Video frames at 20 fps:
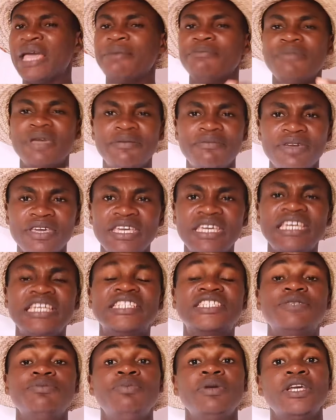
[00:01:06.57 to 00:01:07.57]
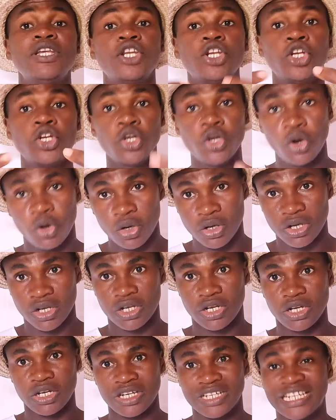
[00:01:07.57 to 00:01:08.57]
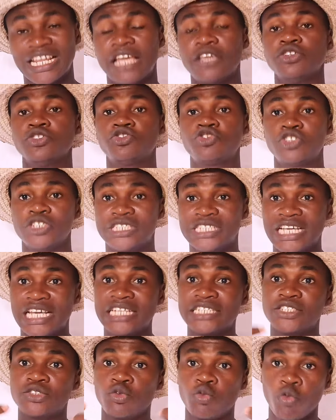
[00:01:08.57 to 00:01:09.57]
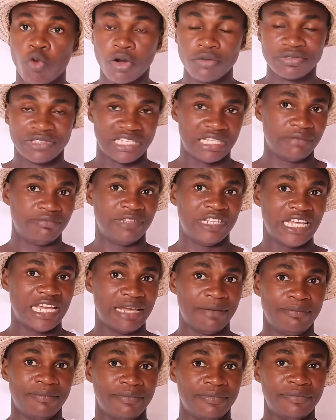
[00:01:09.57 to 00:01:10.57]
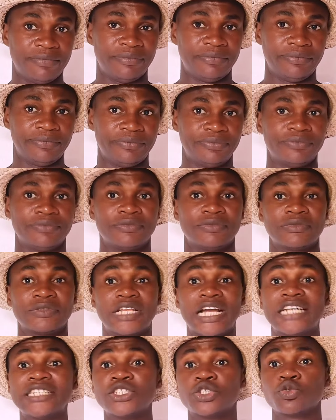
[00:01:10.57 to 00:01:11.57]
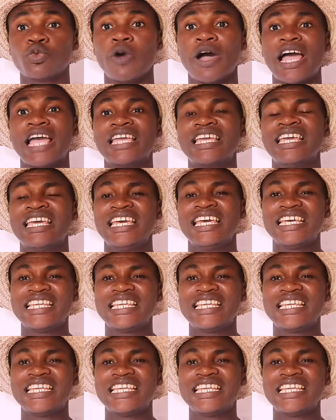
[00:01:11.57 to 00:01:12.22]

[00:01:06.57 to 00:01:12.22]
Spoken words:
Maybe it's been long that you treated worms in them. That is why